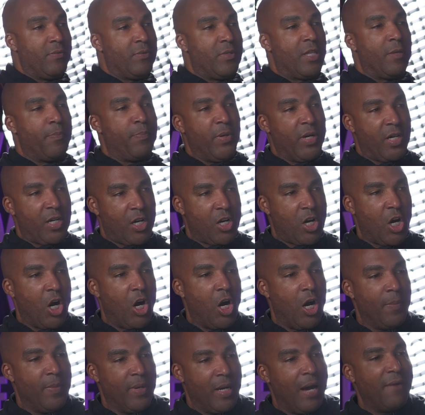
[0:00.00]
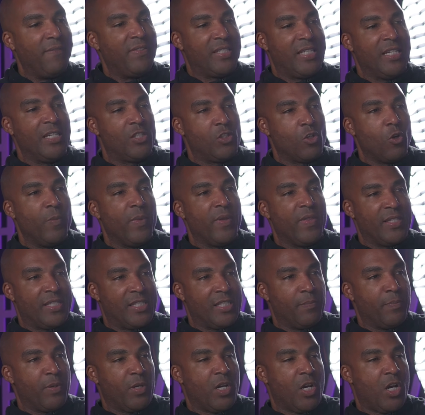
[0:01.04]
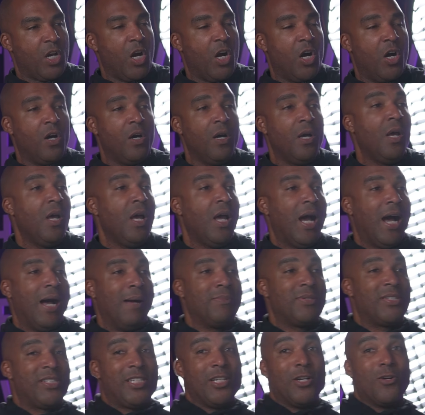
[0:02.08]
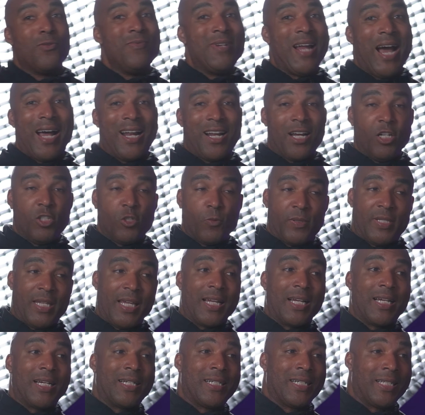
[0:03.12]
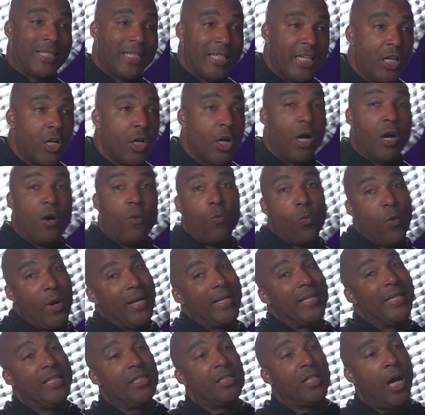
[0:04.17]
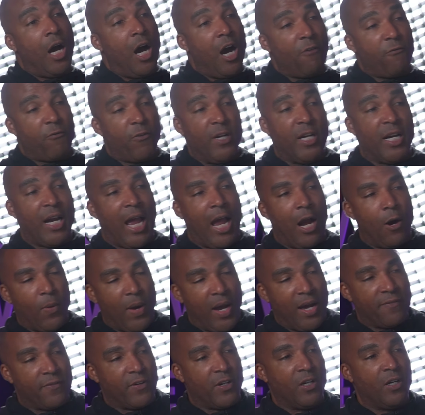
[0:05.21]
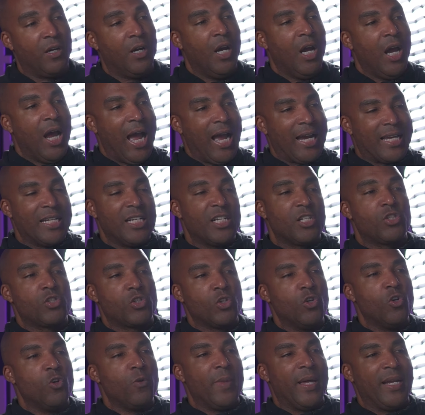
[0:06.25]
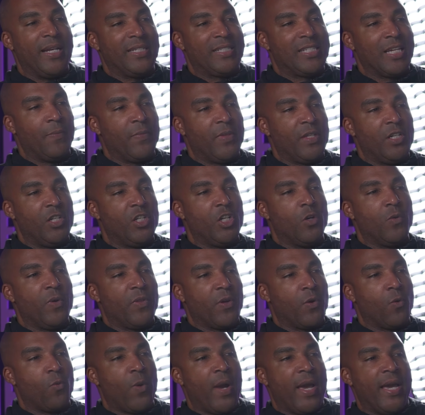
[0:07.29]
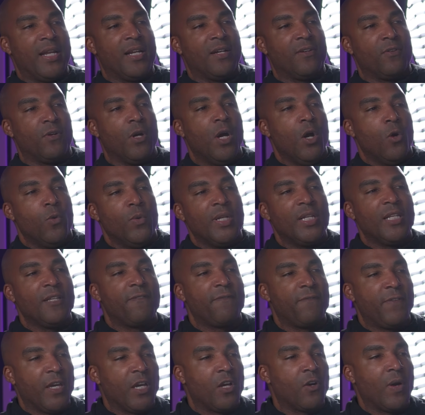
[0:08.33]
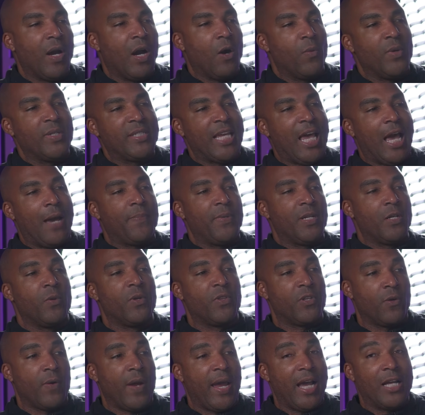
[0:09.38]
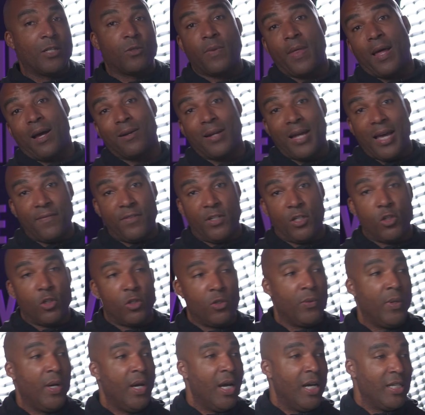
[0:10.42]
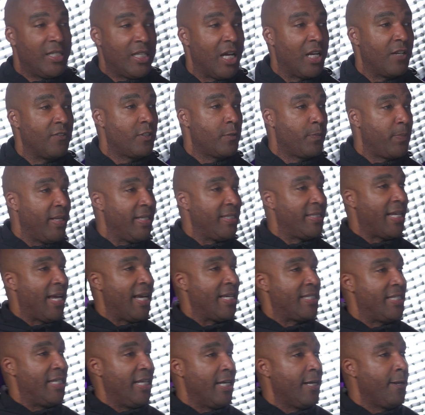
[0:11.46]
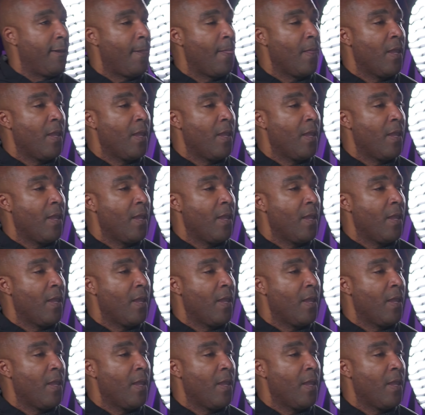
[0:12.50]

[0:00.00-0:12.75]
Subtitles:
the booker call, I'm obviously assuming this is a booker call. I'm still not 100% clear on what he's offering. However, I can assume that it's something to do with a way to really figure out what's happening with your ads without having to do a ton of split testing.